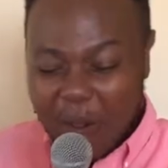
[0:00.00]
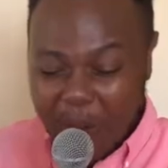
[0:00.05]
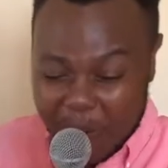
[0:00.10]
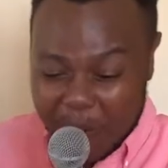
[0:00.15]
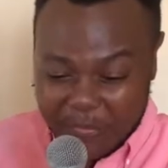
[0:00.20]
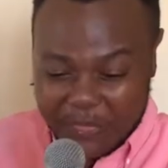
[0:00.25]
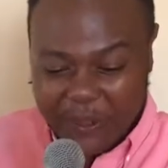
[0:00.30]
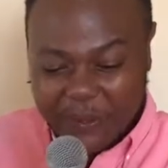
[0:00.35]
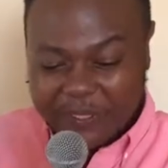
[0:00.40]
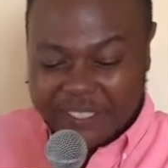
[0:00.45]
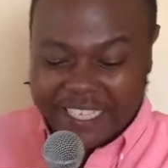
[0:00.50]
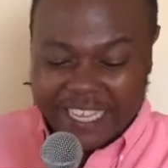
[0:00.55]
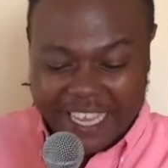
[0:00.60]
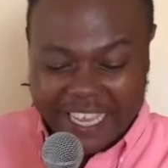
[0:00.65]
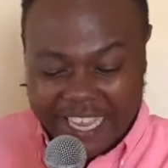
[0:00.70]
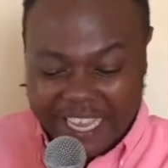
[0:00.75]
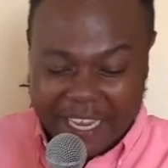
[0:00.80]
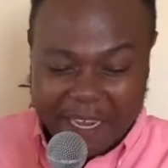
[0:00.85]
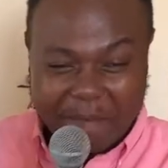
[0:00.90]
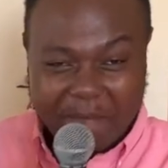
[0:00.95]
on those
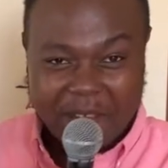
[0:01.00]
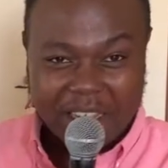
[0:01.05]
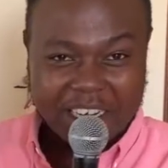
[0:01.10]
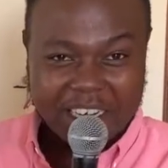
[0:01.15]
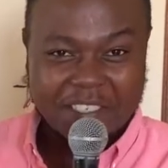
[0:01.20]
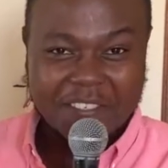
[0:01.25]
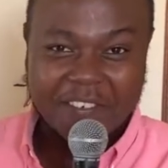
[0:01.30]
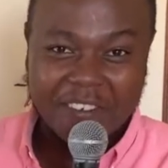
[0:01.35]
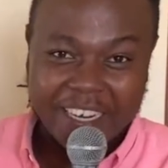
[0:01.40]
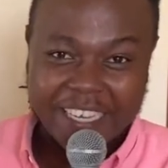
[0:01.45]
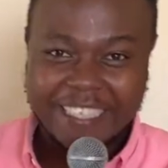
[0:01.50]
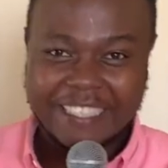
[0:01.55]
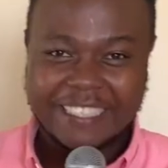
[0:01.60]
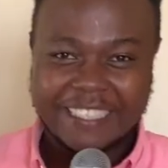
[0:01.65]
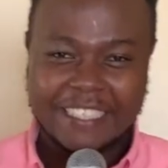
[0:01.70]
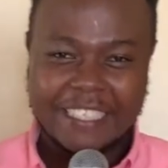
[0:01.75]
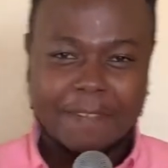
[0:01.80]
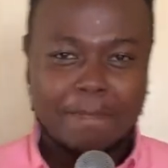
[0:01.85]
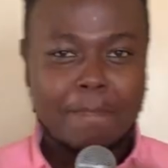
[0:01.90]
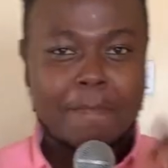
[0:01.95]
itty bitty
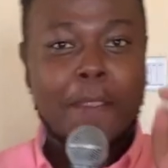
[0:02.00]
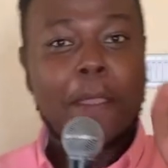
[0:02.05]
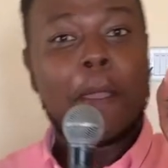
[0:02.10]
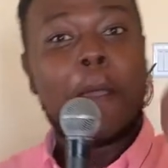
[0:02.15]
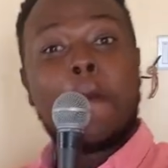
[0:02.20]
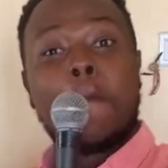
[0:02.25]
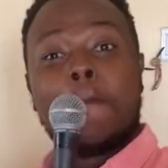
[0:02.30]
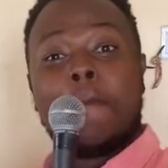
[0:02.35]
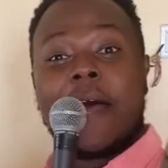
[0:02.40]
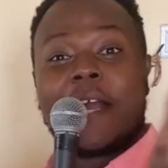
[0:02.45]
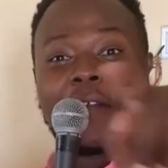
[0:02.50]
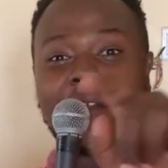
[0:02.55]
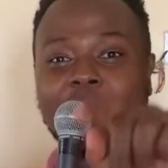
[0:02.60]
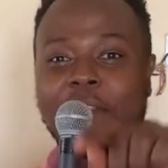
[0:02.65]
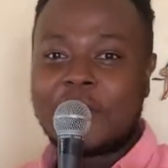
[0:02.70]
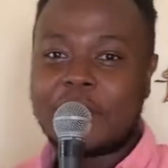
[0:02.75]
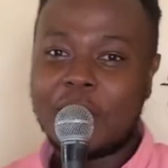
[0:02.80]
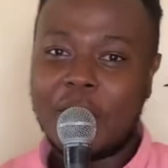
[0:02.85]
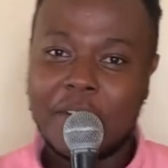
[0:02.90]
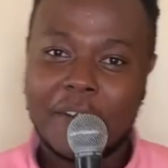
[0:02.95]
screens. Back to the
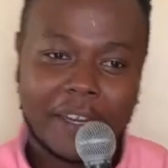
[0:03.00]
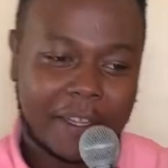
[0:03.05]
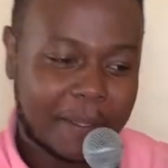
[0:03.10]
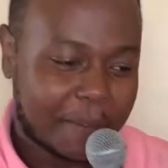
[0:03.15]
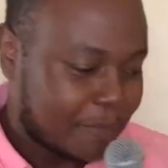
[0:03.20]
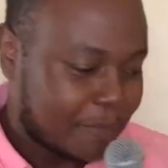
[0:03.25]
story.